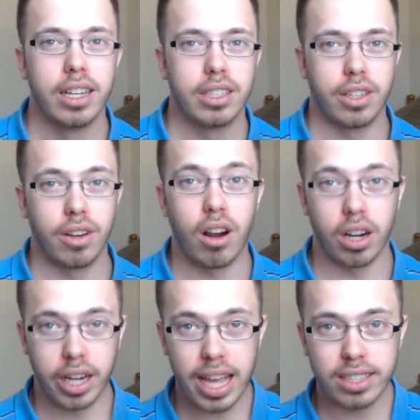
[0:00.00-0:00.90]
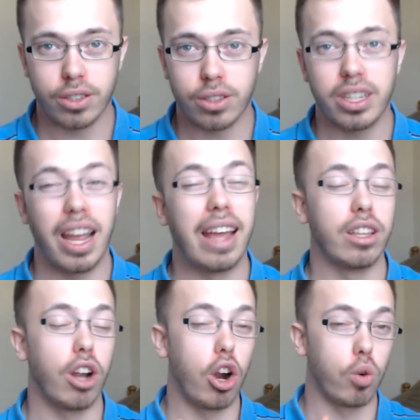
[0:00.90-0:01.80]
So there are casters and
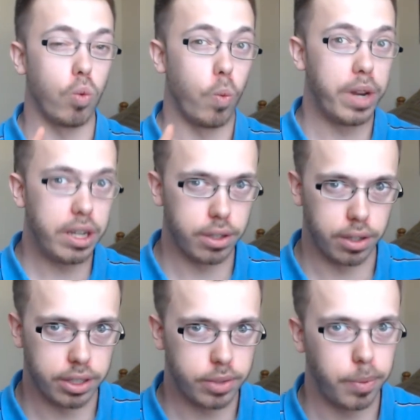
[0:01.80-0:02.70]
there are wielders.